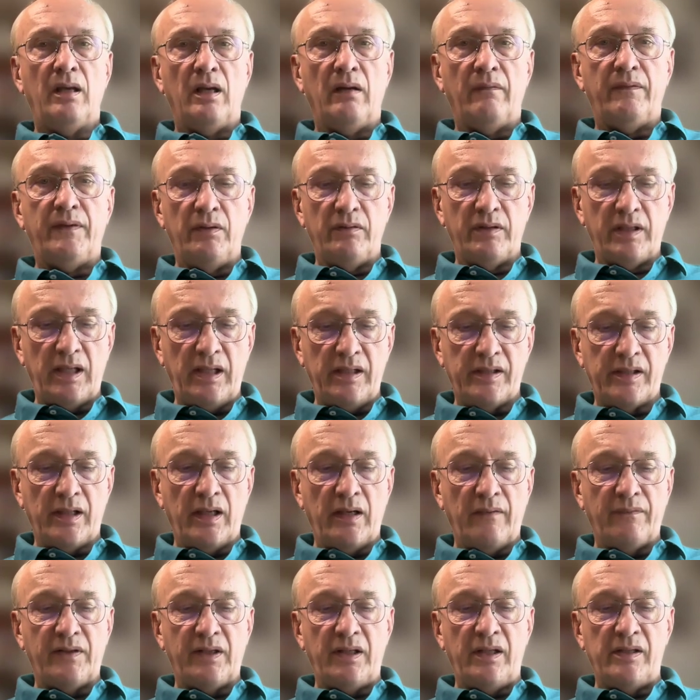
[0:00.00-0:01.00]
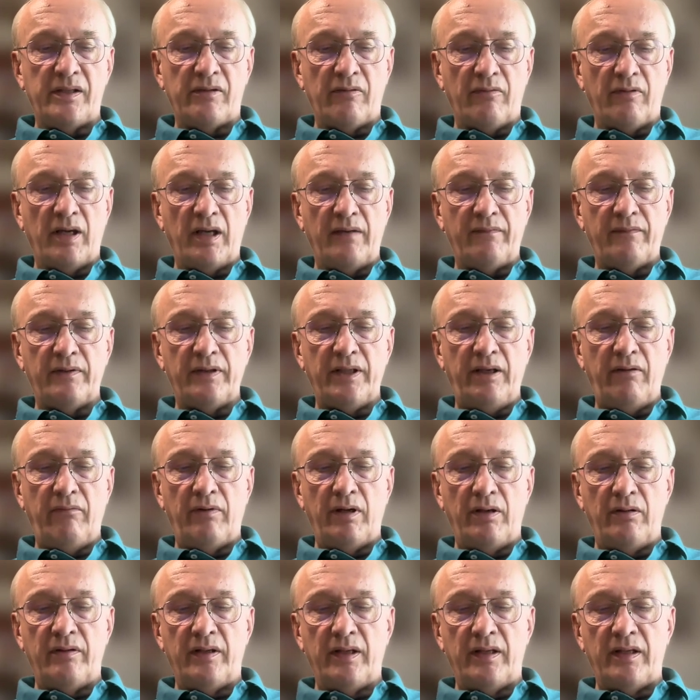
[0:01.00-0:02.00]
A few days after his arrival, he
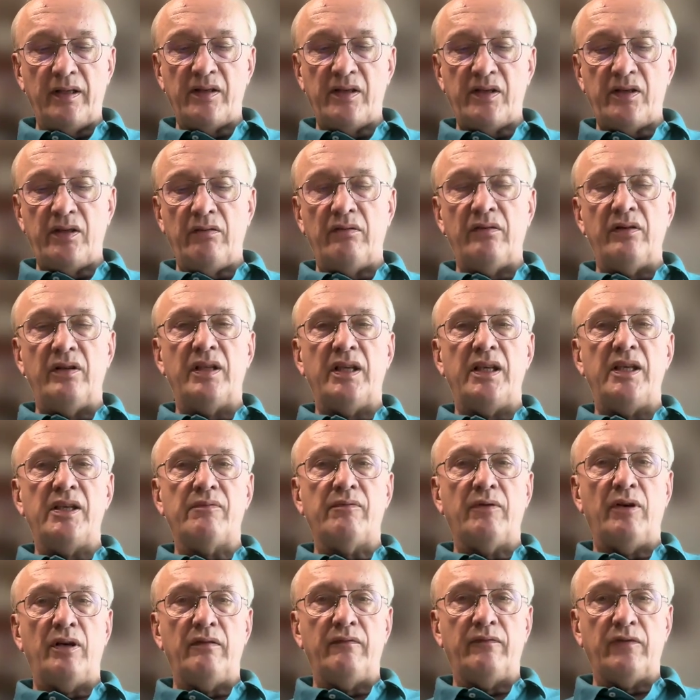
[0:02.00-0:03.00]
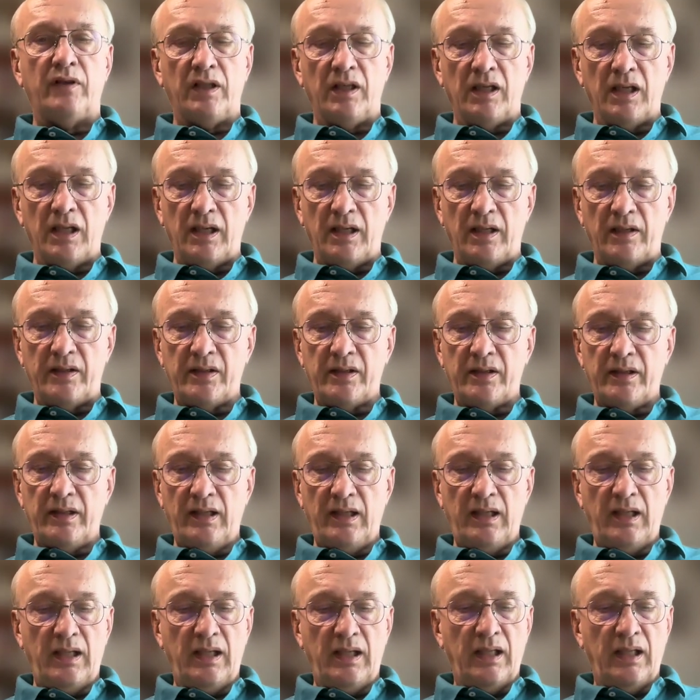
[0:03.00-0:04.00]
wrote that his student days were over at last.
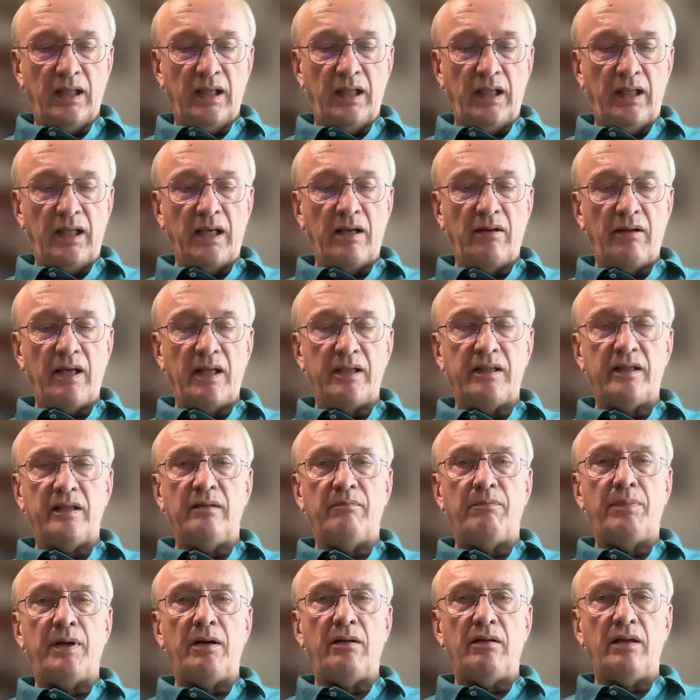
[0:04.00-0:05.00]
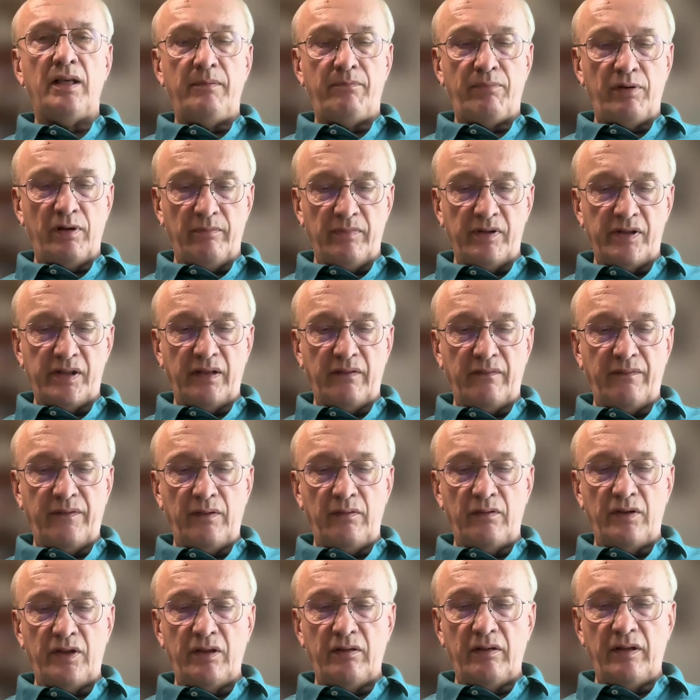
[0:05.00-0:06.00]
He now had an apparently promising
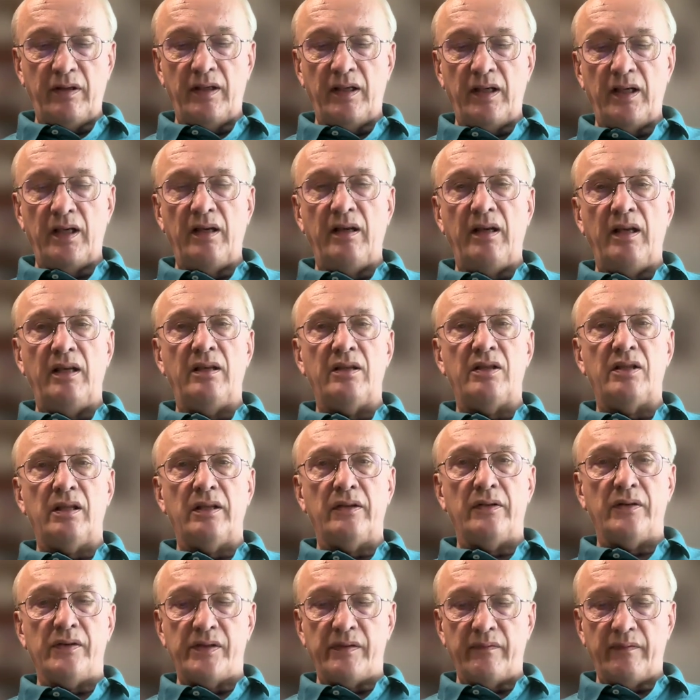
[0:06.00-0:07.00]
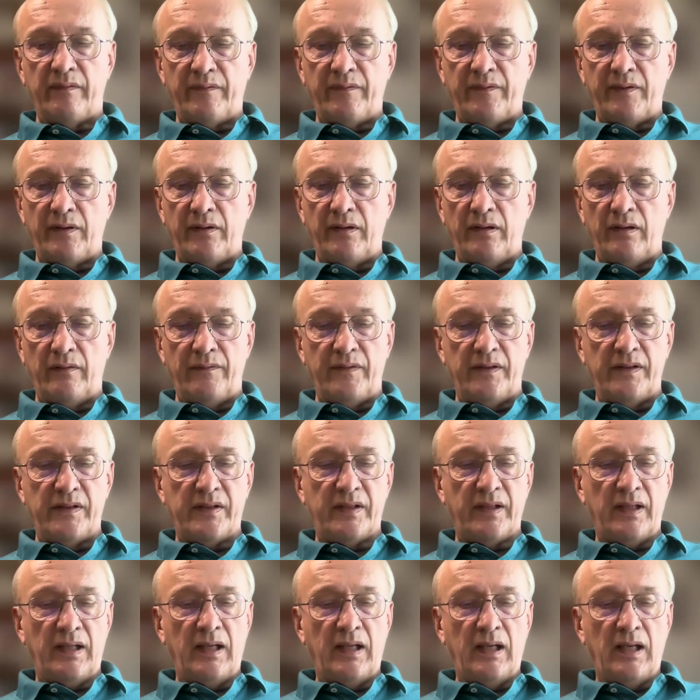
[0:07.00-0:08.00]
future in the higher echelons of the Foreign
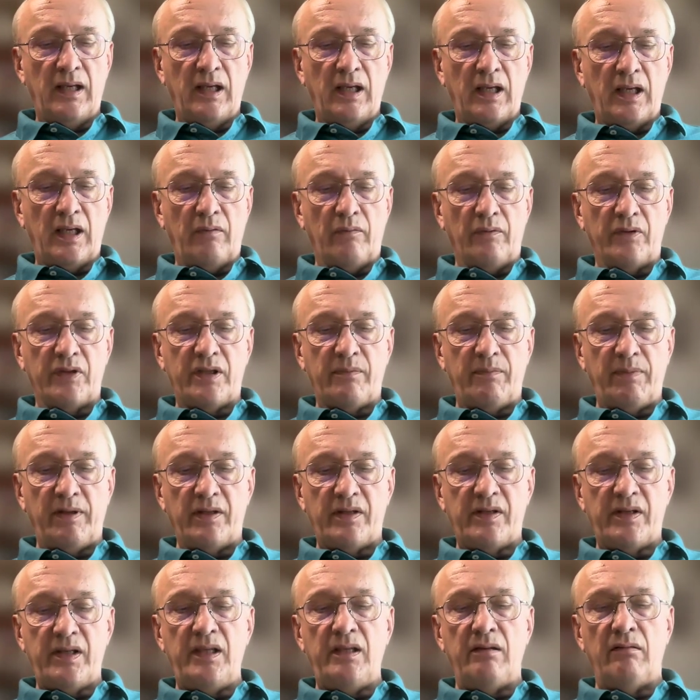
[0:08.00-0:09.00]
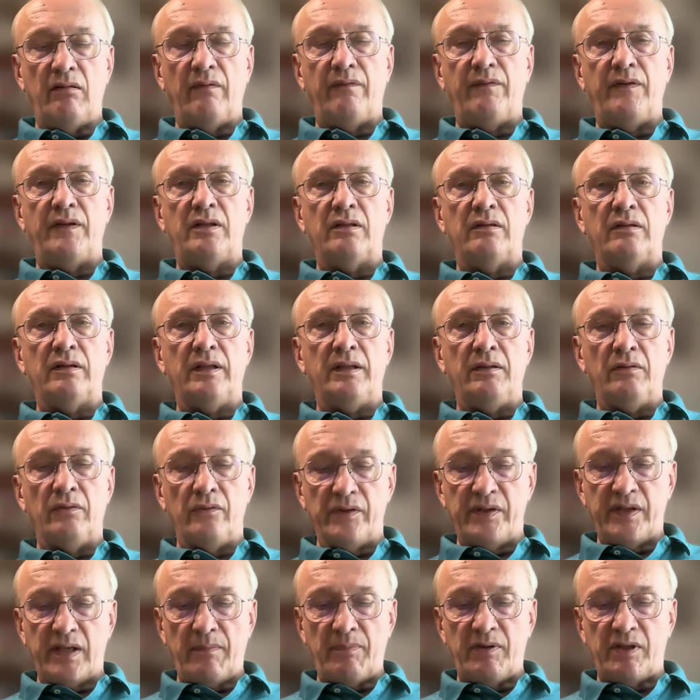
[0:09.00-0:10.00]
Office and was to be the senior official in
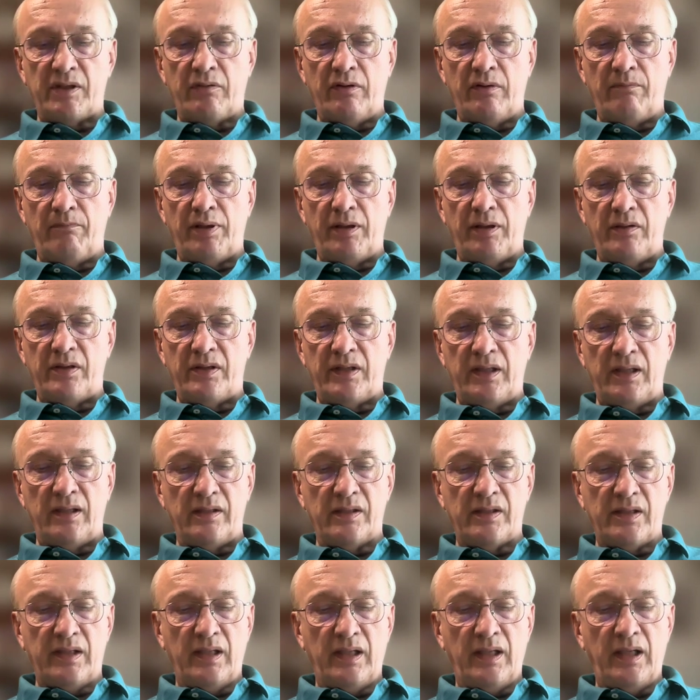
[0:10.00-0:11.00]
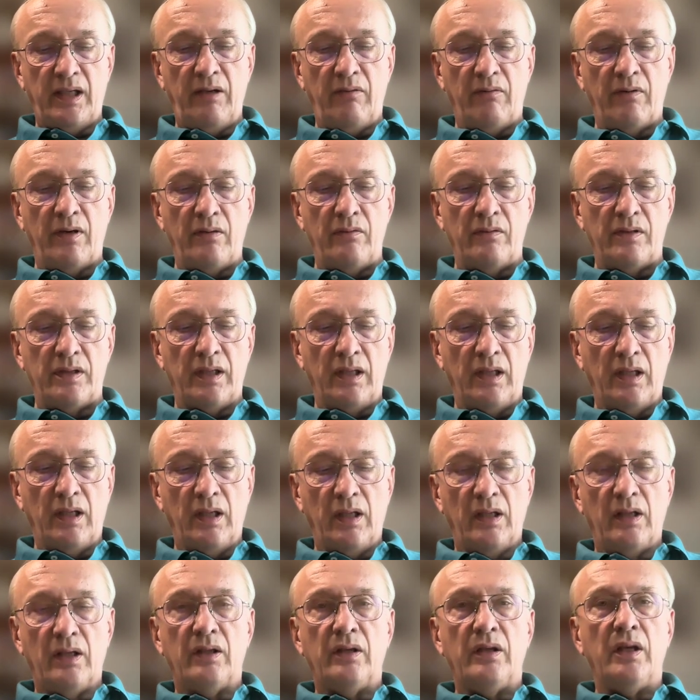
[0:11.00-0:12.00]
all subsequent postings. He wrote,
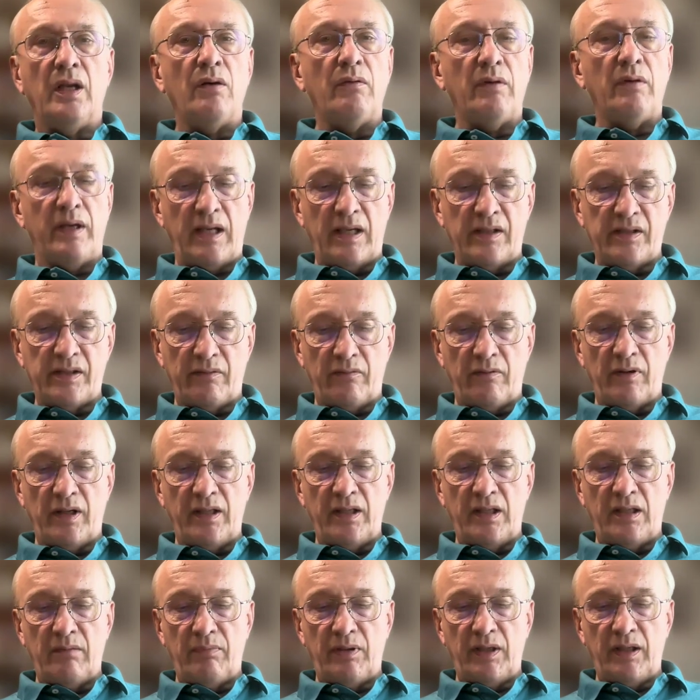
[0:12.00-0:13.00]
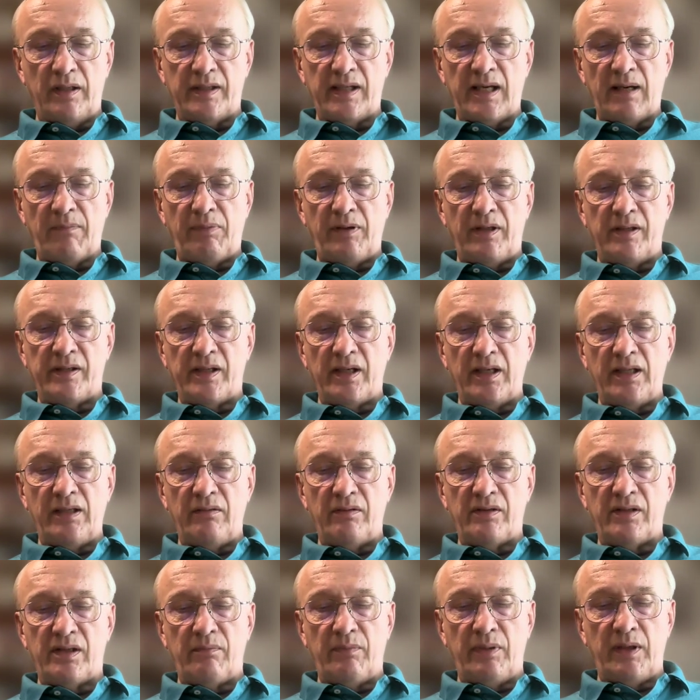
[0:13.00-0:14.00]
"No one has a right to be as happy as I
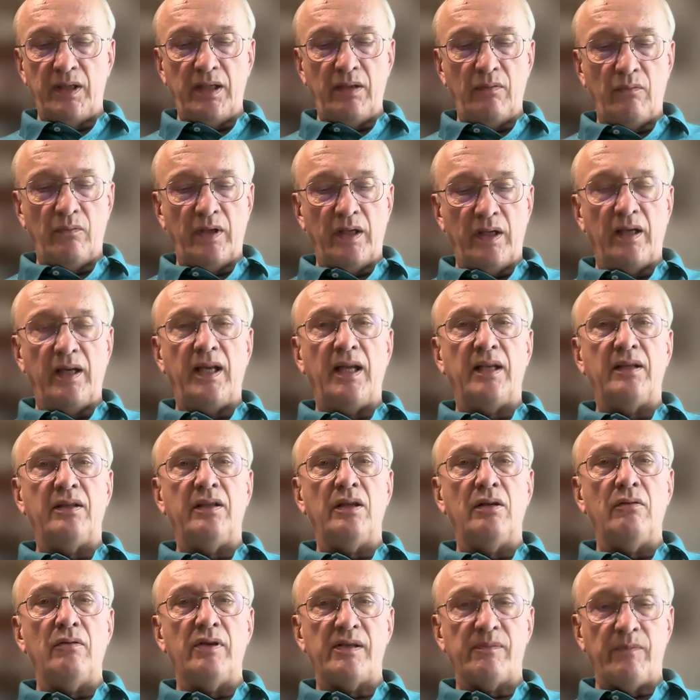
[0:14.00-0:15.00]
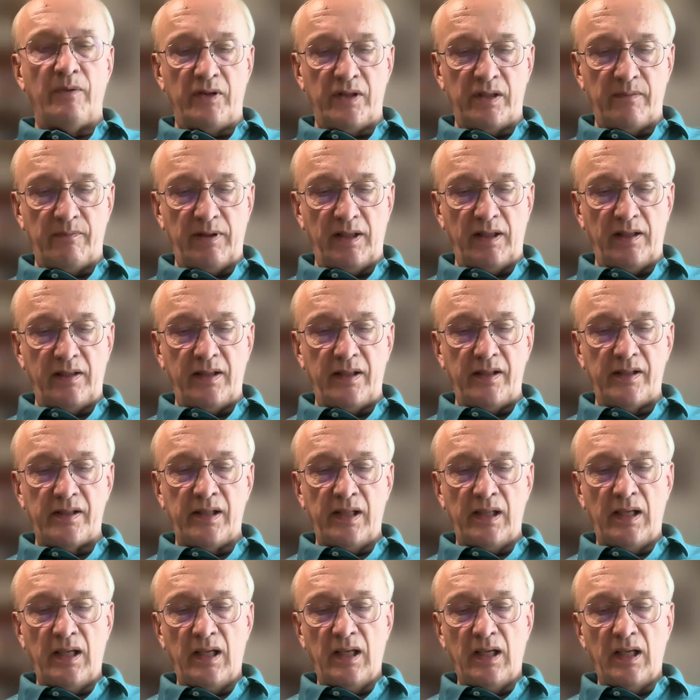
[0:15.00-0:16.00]
used to be when I had no
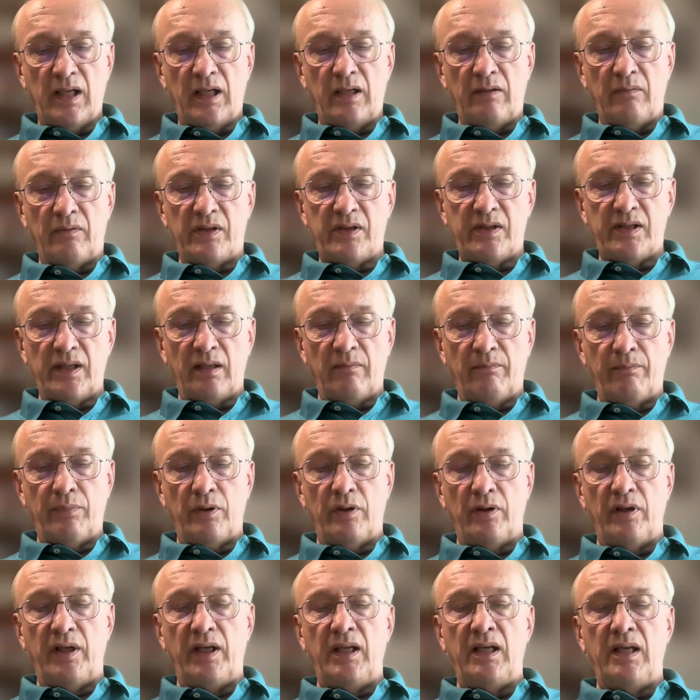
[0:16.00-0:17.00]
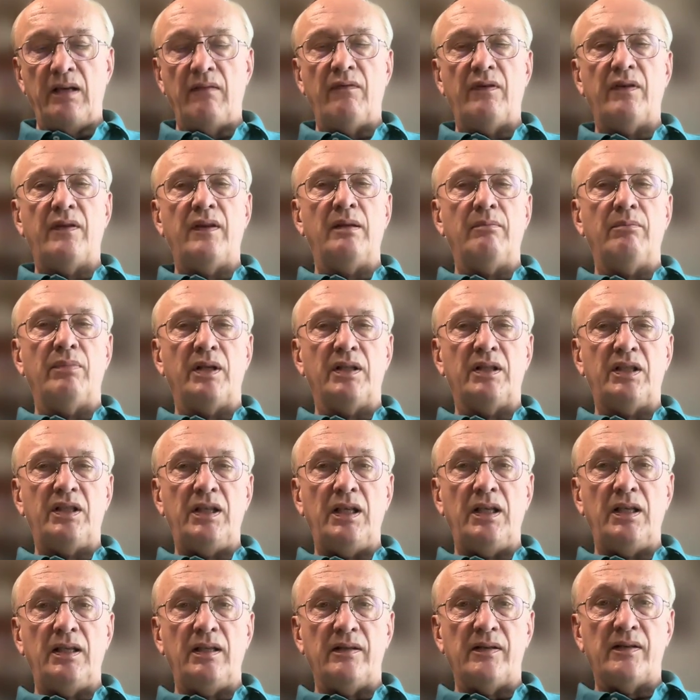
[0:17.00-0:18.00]
responsibilities and was still a boy in everything but
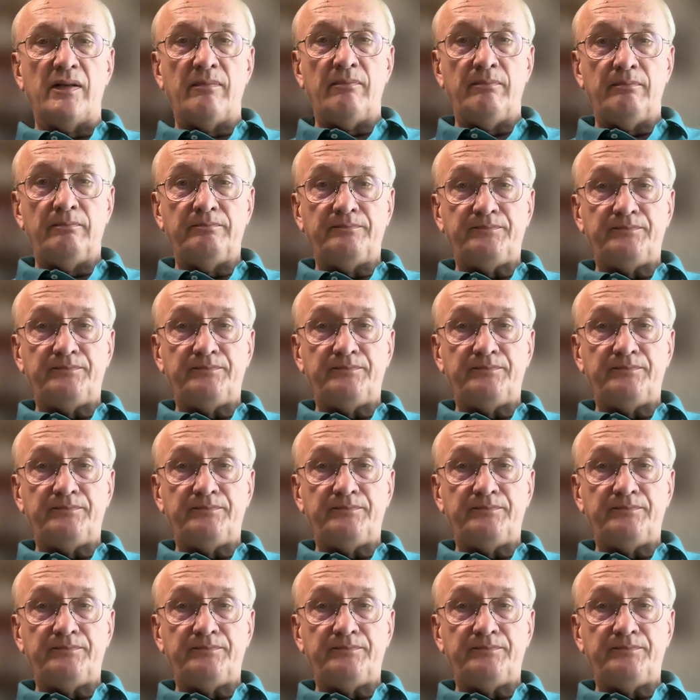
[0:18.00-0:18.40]
years."